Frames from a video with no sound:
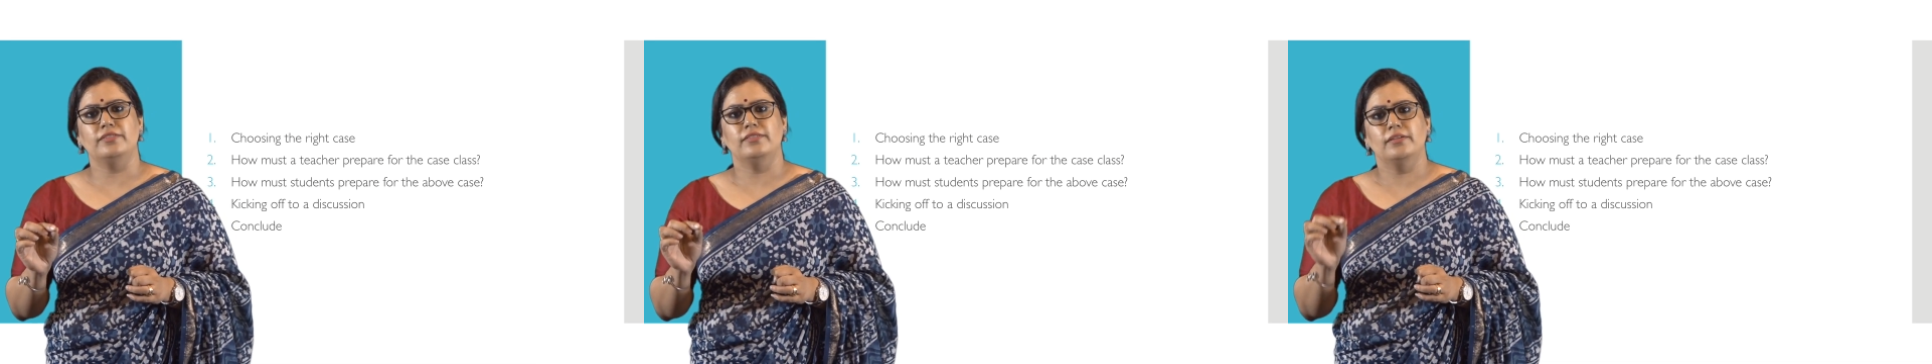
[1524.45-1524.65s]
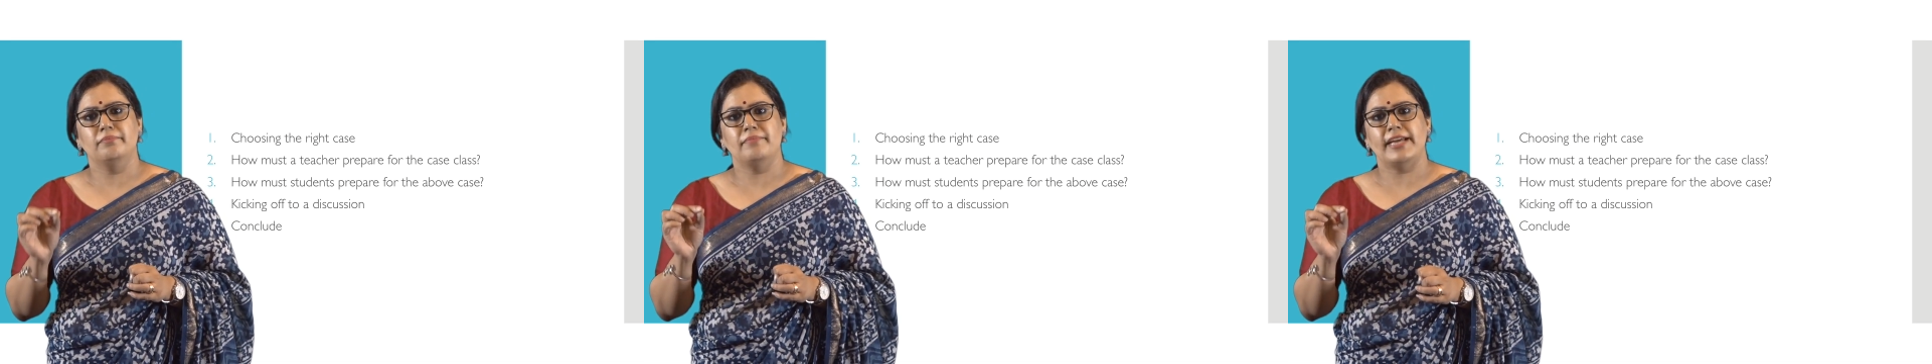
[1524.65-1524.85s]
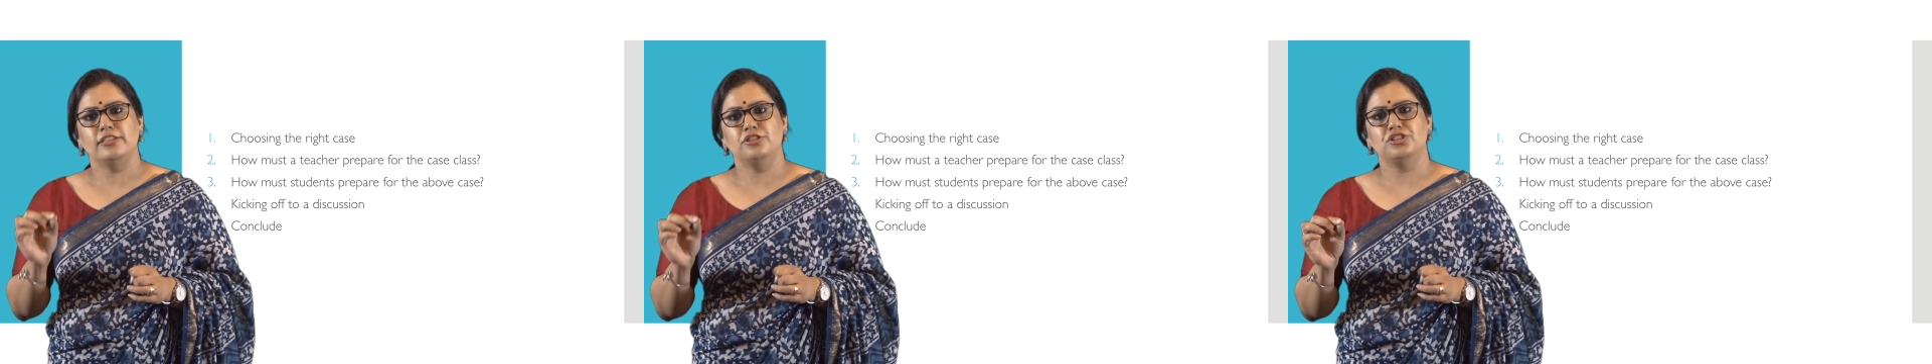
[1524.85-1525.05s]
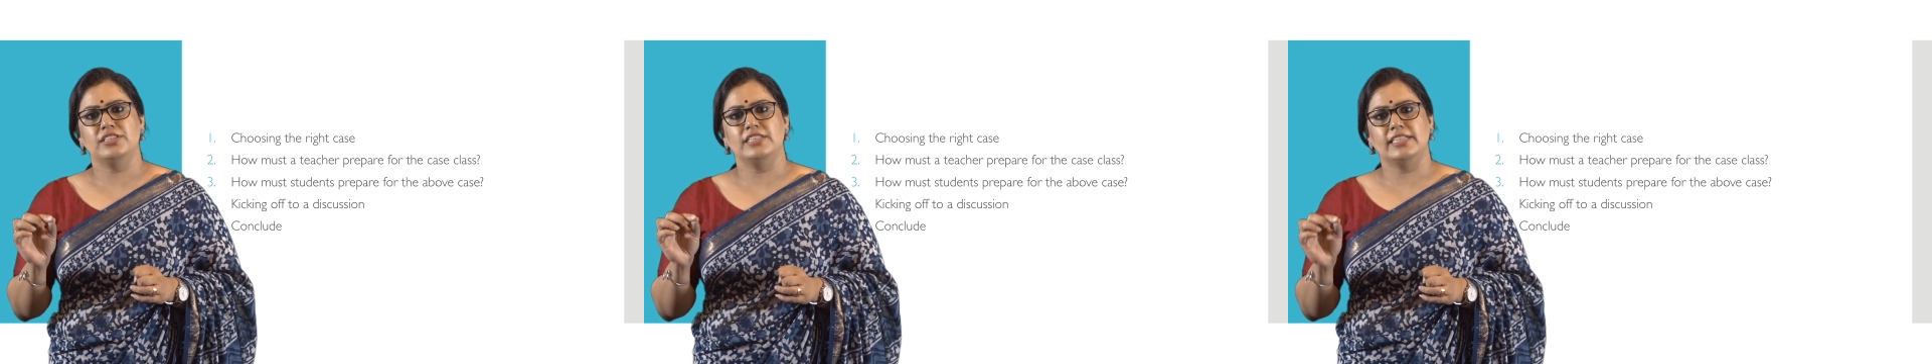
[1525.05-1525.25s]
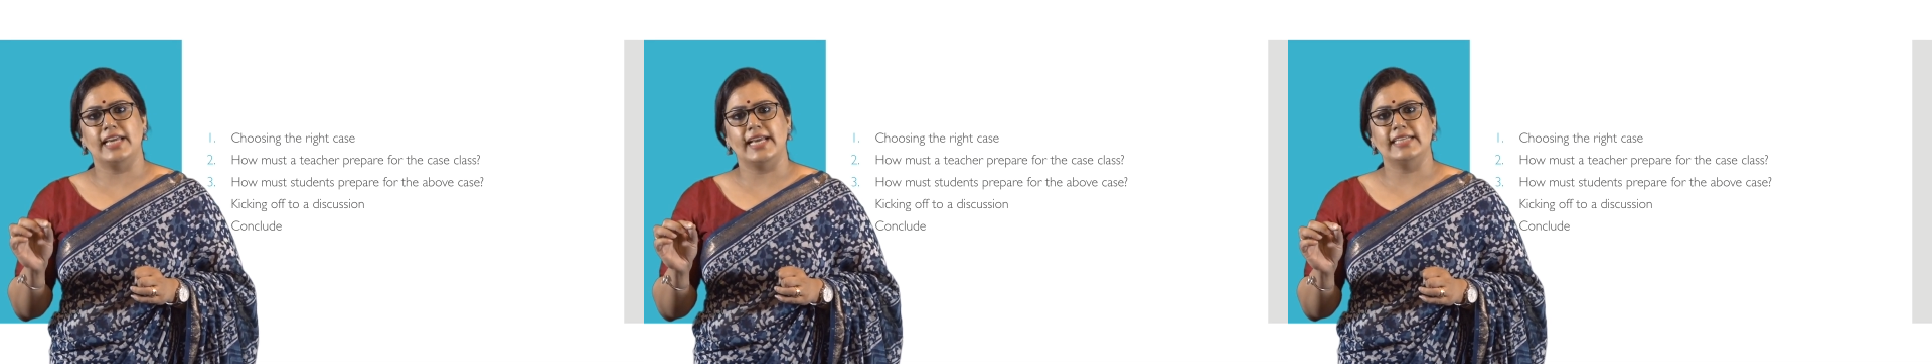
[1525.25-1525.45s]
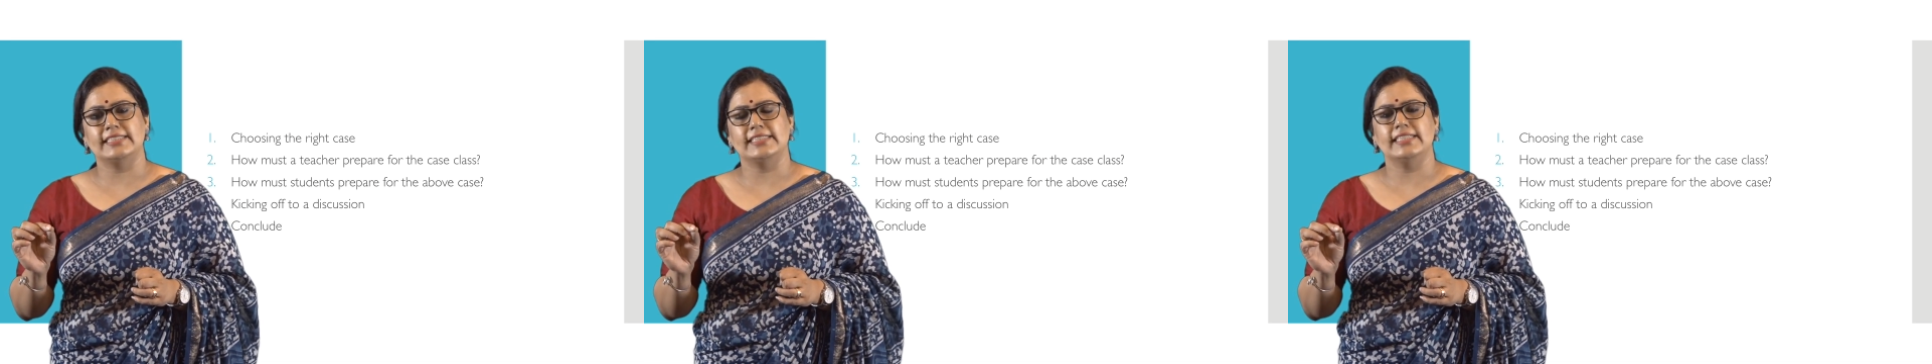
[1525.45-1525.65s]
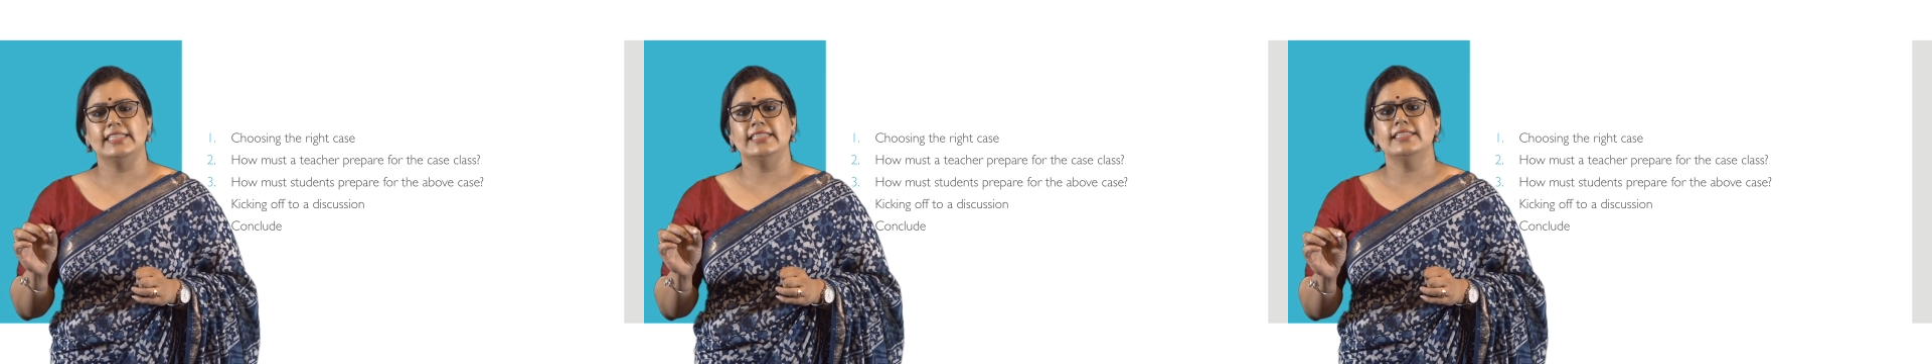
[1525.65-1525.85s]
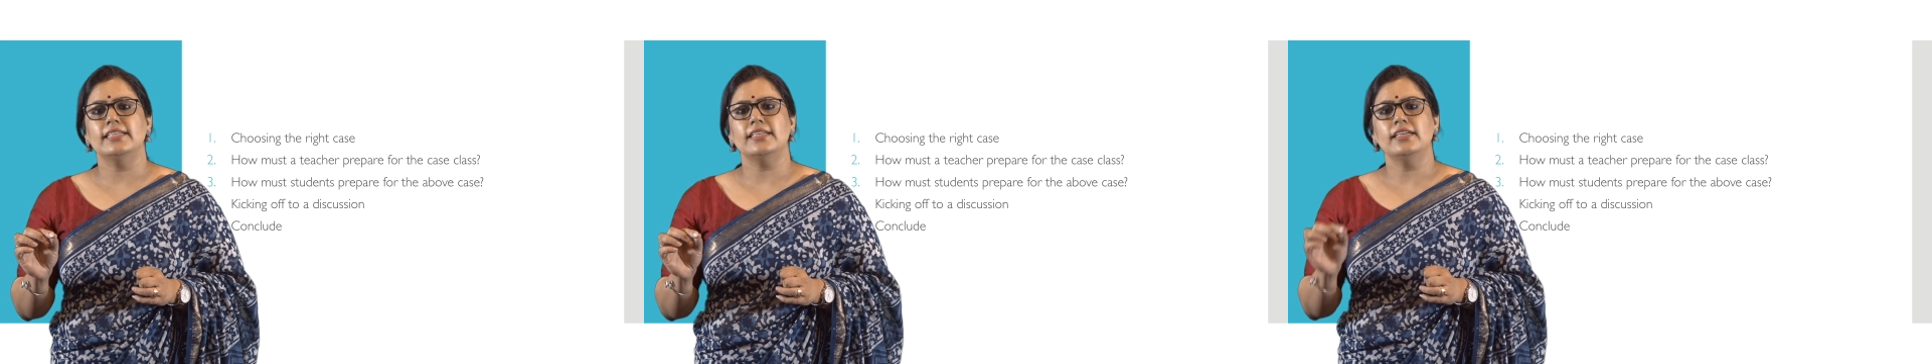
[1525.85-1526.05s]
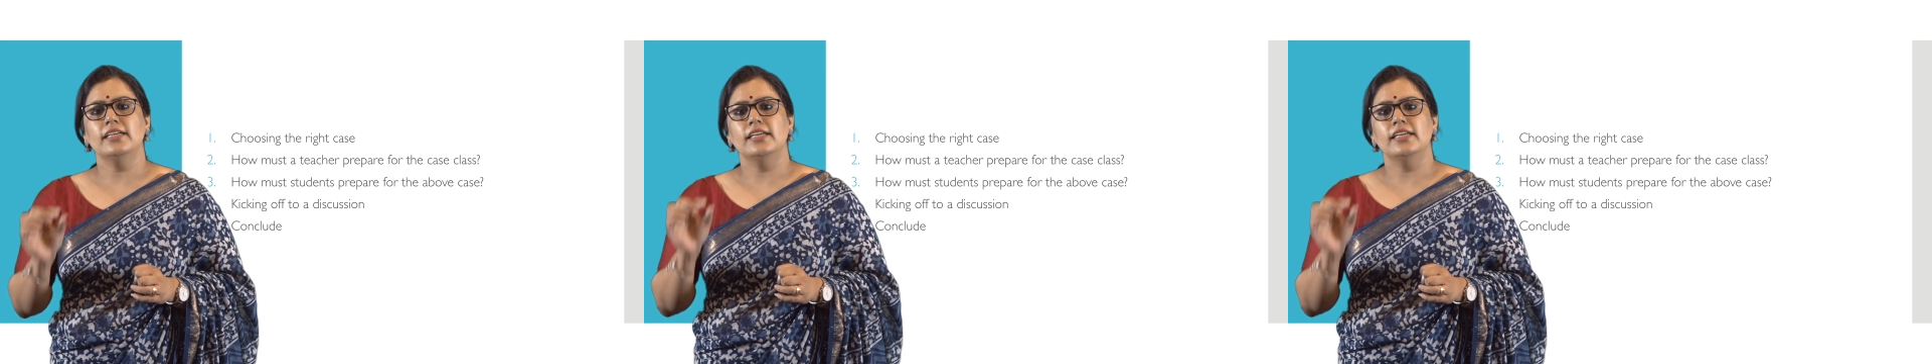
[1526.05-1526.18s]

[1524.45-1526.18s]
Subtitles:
the mentioned case in the